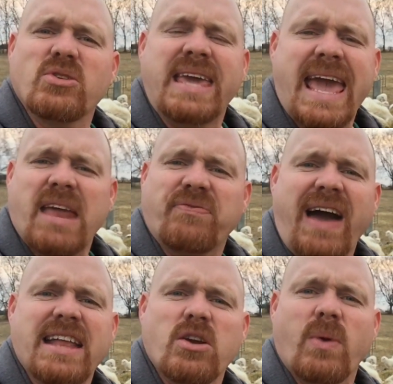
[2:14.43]
you can't
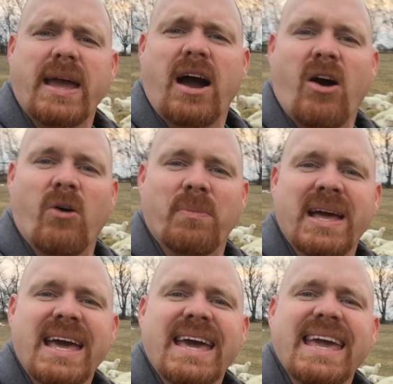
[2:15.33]
find your way home,
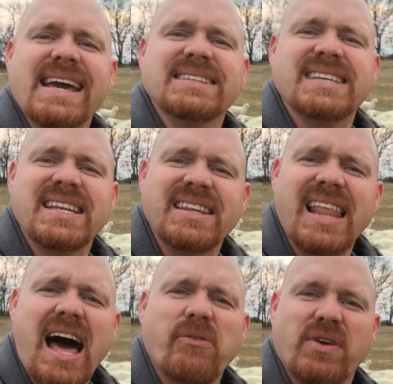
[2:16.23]
he is in
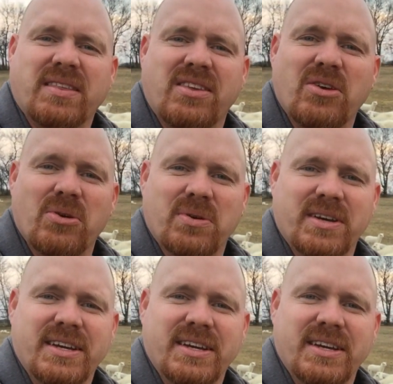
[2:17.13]
love with you.